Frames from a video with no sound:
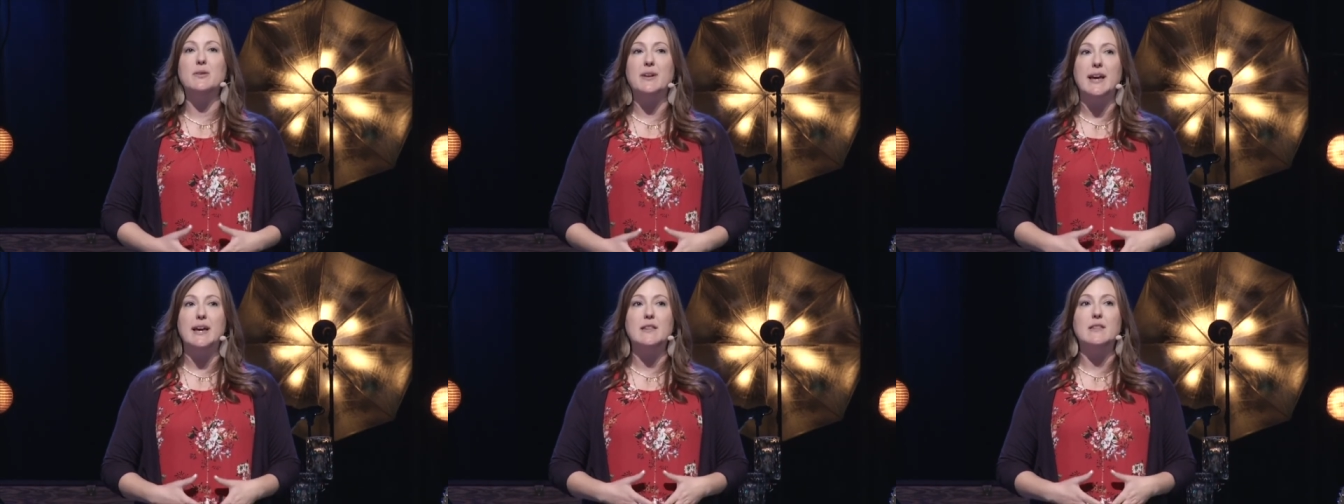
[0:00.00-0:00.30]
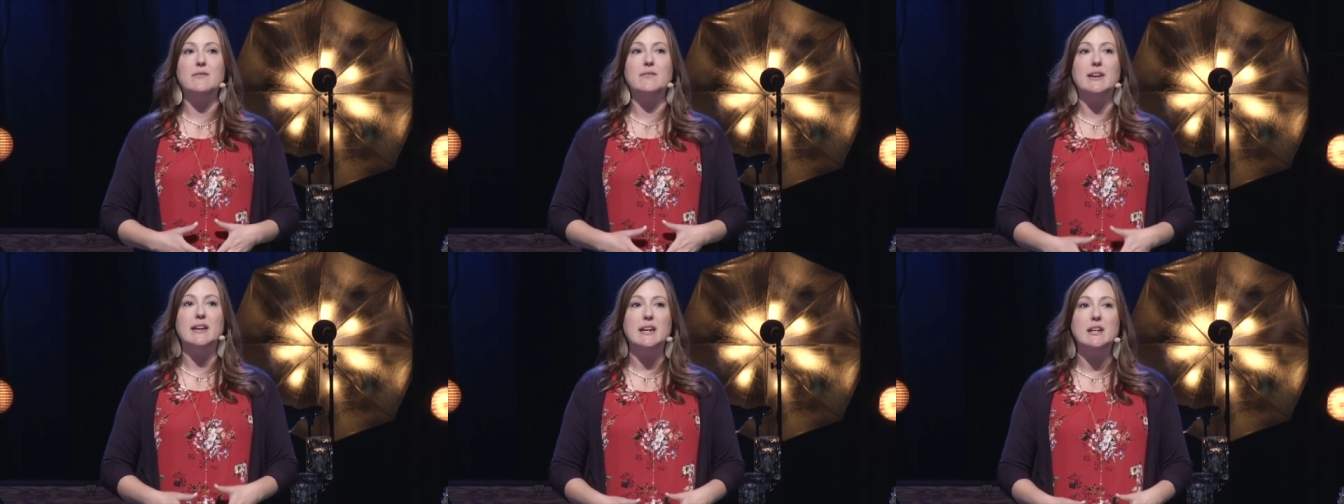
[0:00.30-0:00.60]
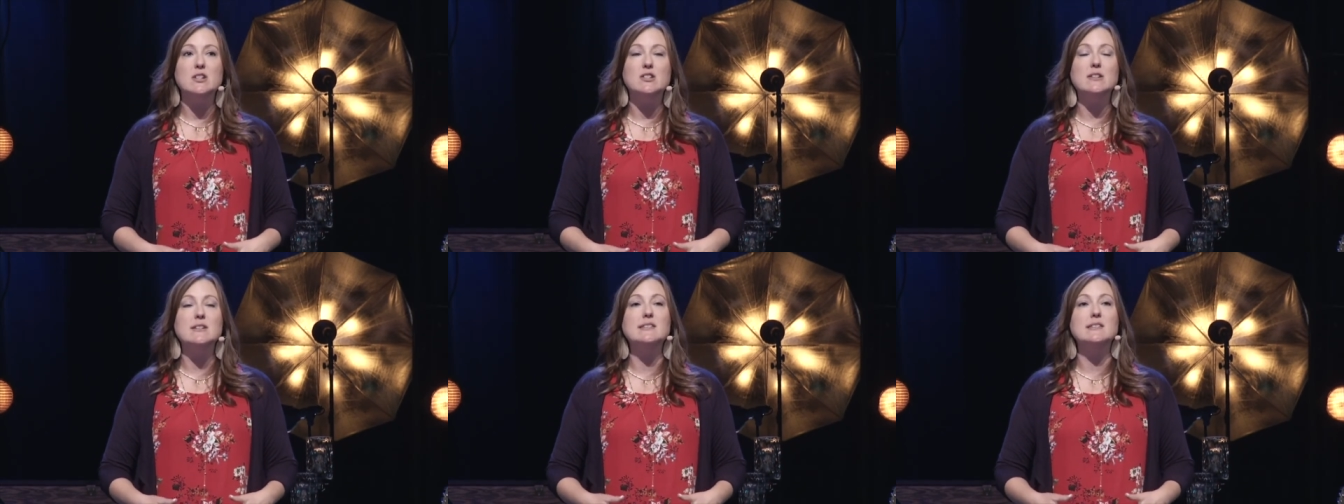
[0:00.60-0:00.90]
okay, the
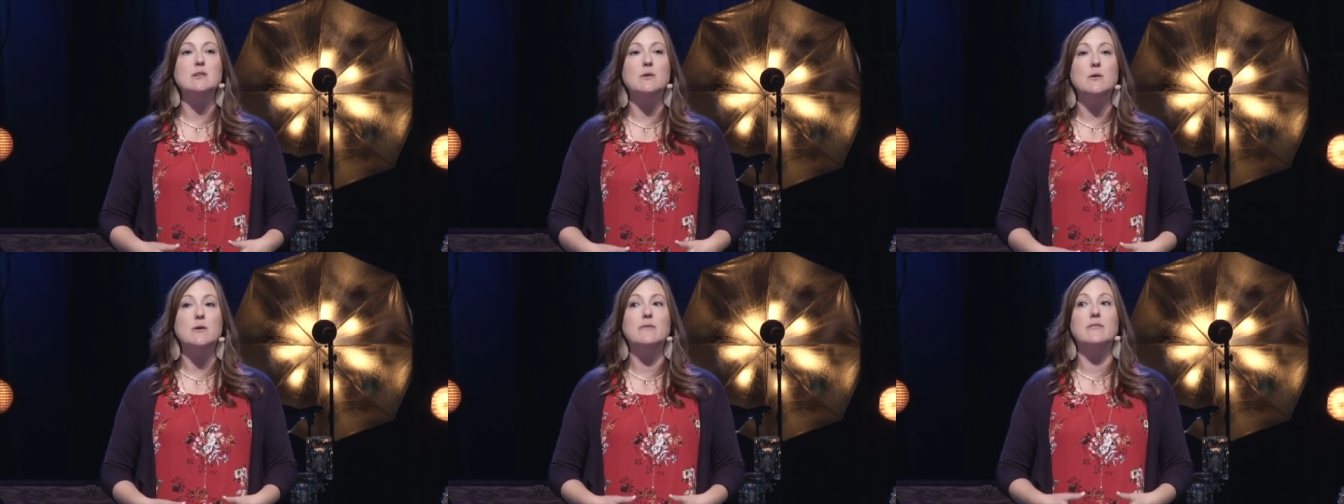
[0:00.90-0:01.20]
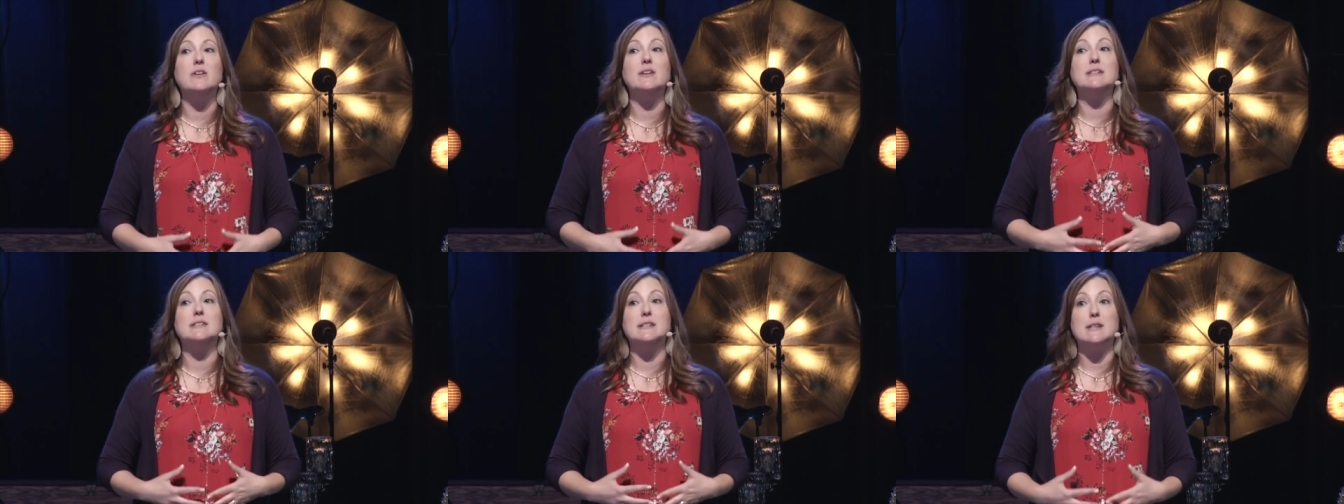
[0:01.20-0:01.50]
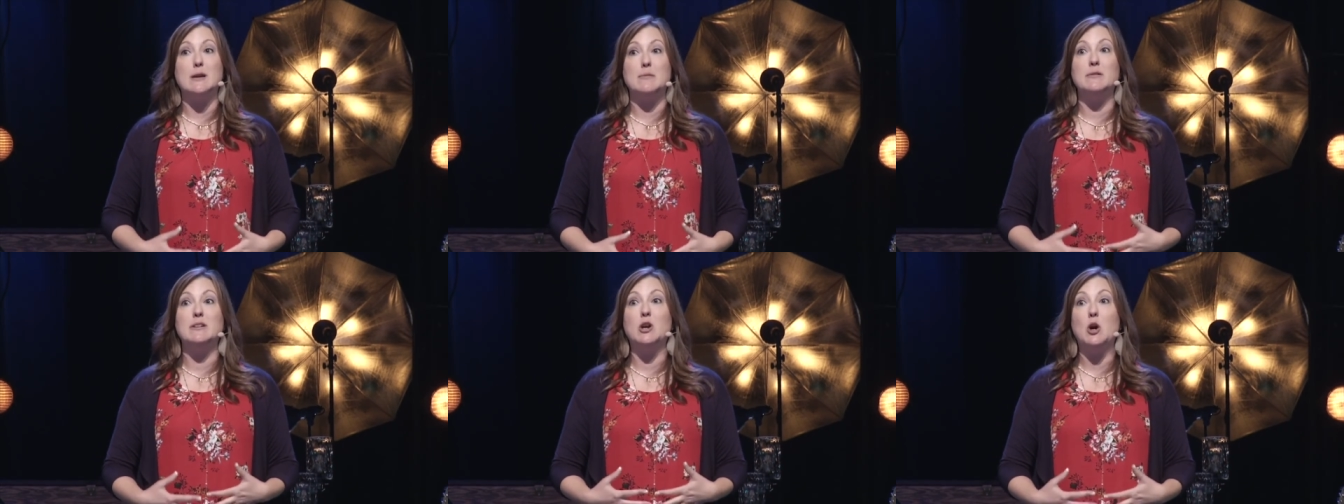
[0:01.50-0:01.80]
vacation's over, it's
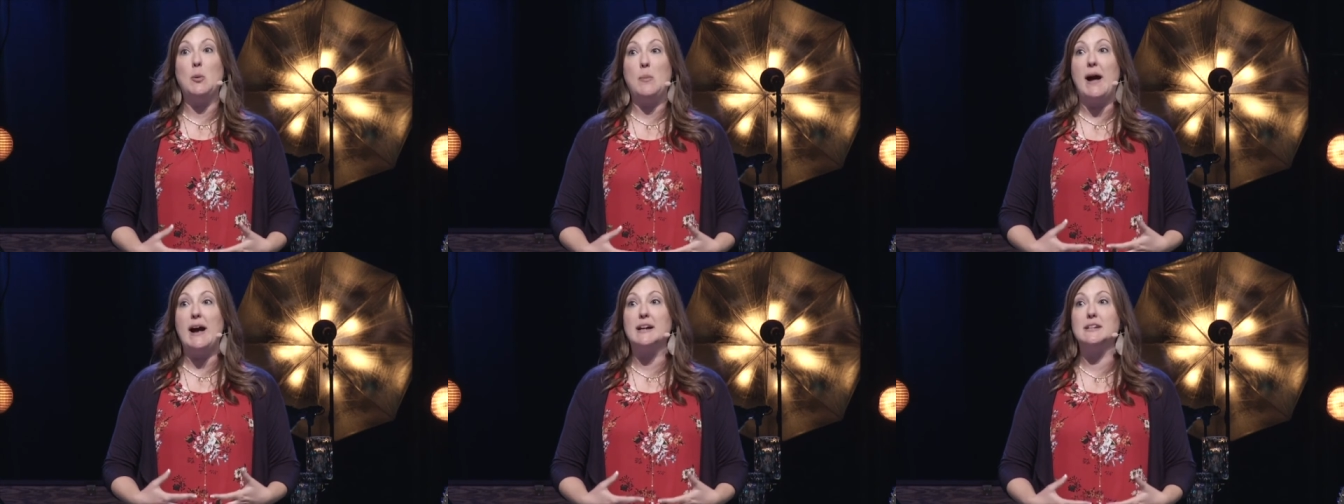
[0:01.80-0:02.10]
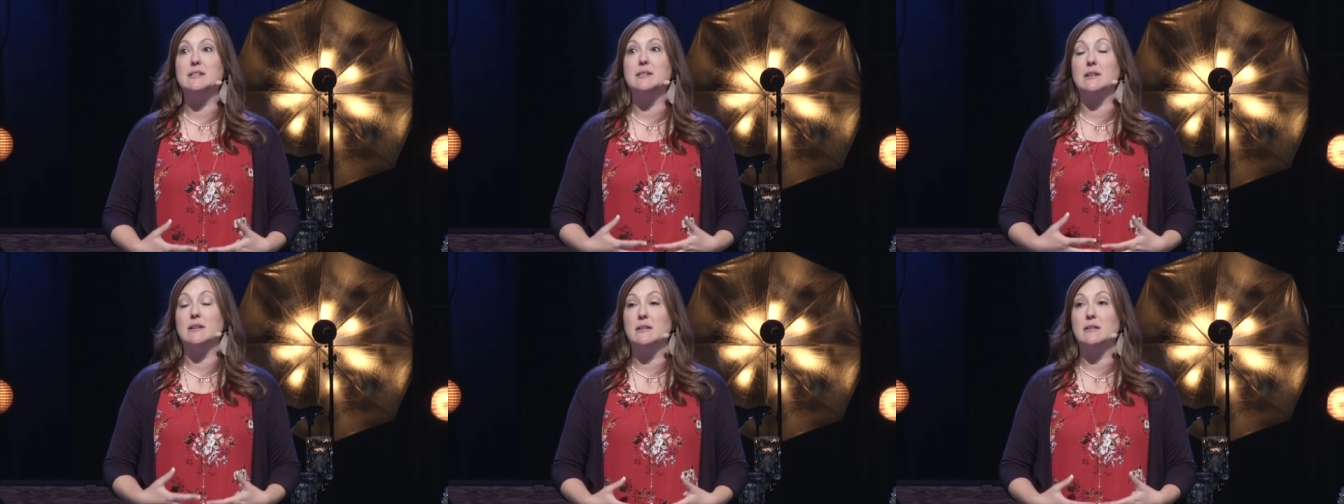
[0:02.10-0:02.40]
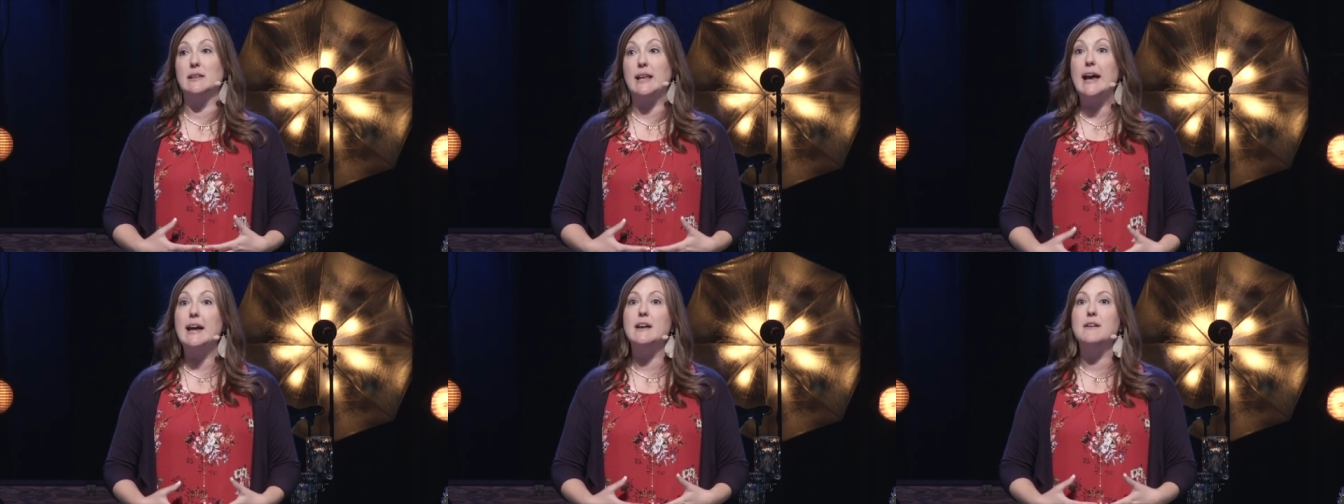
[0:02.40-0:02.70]
time to go back
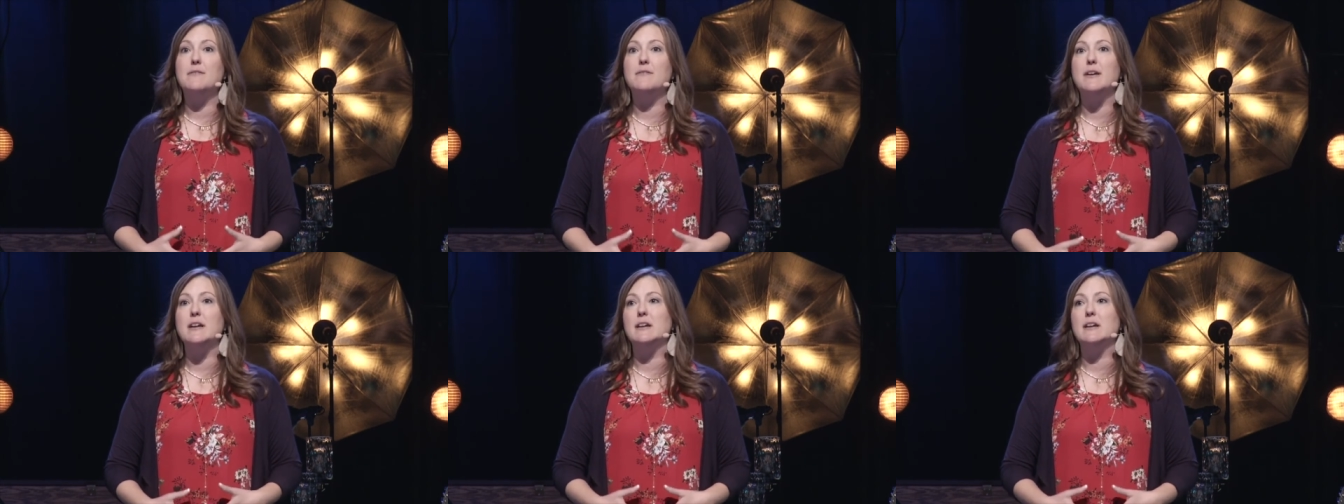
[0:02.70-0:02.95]
to life.